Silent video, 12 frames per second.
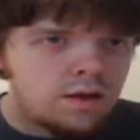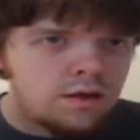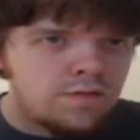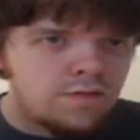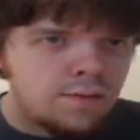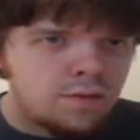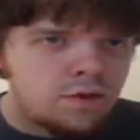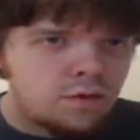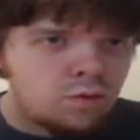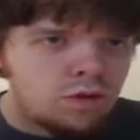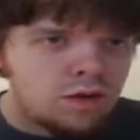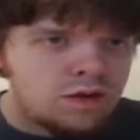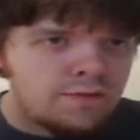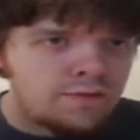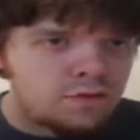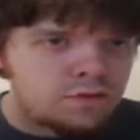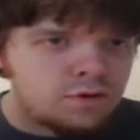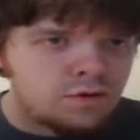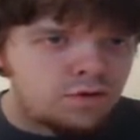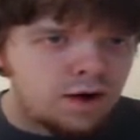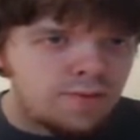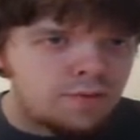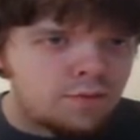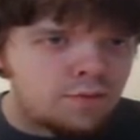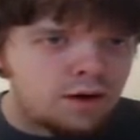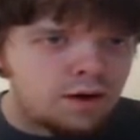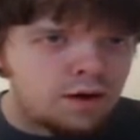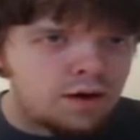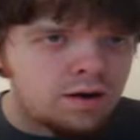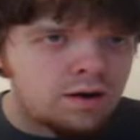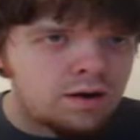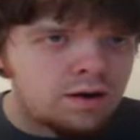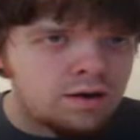Now these figments are really difficult to grab through here.